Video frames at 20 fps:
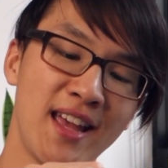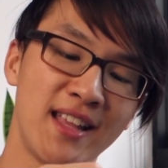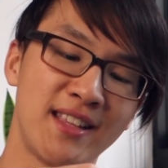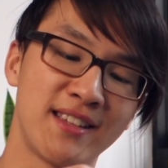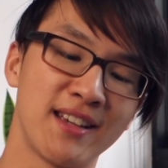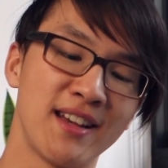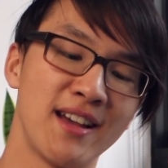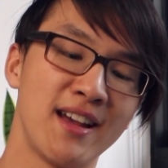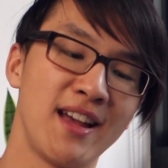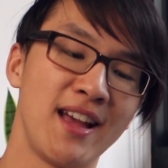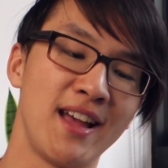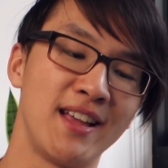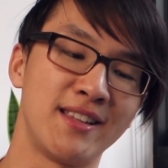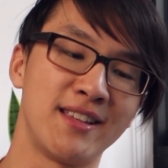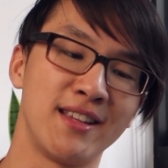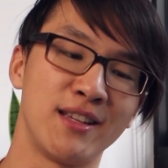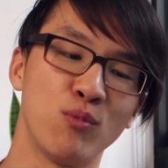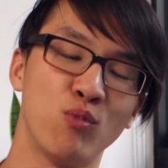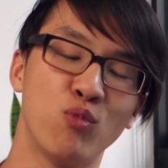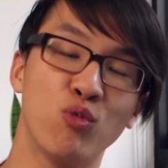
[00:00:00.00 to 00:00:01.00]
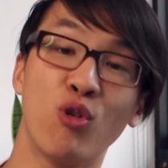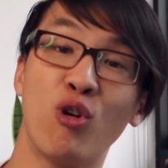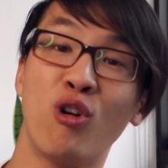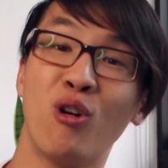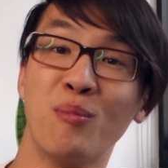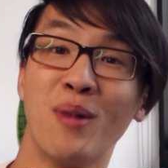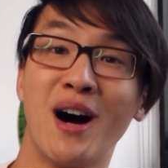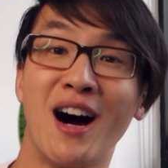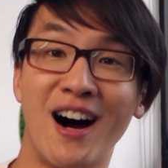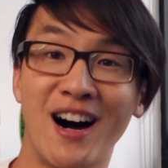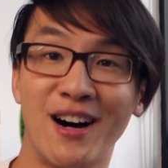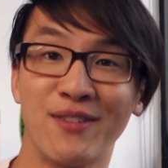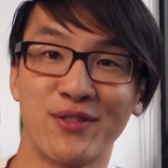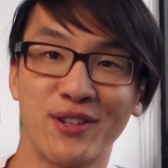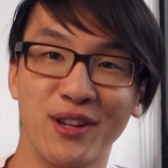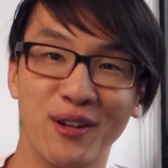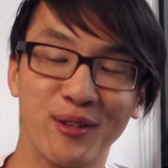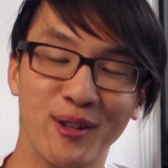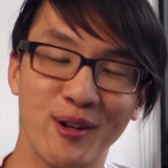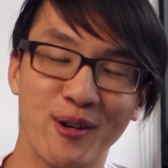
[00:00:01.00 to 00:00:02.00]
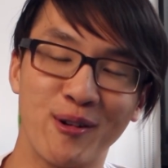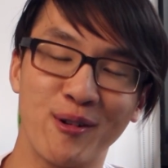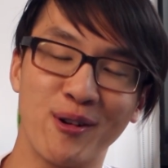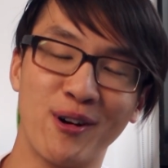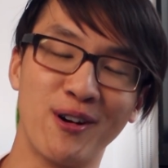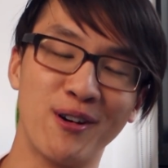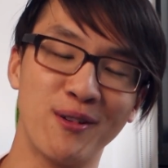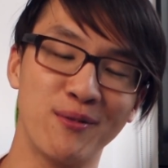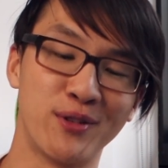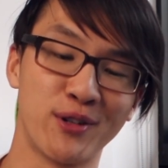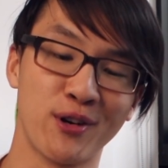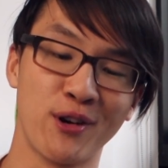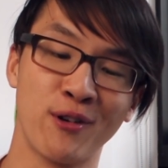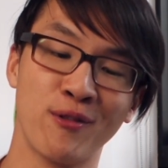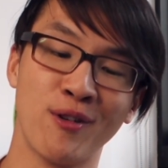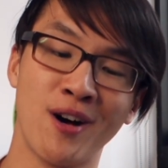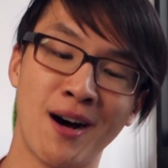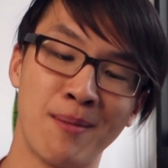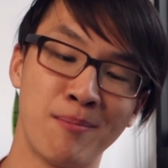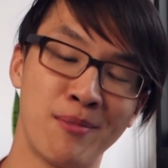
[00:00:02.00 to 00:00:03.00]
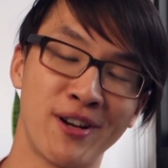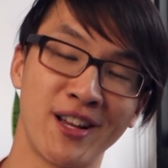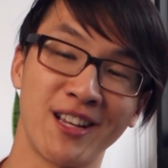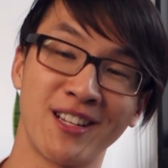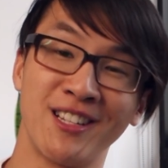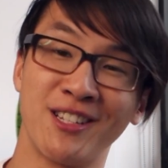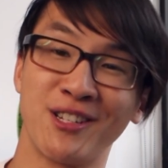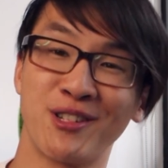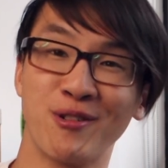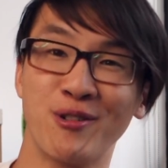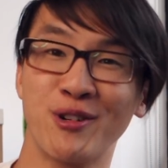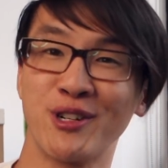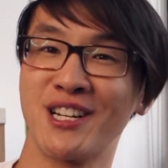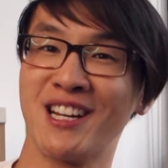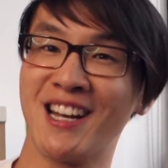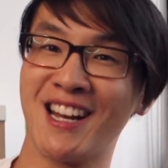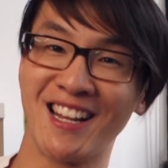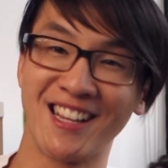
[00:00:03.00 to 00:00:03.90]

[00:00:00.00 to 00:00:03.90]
it's this warm afterglow of total harmonic distortion,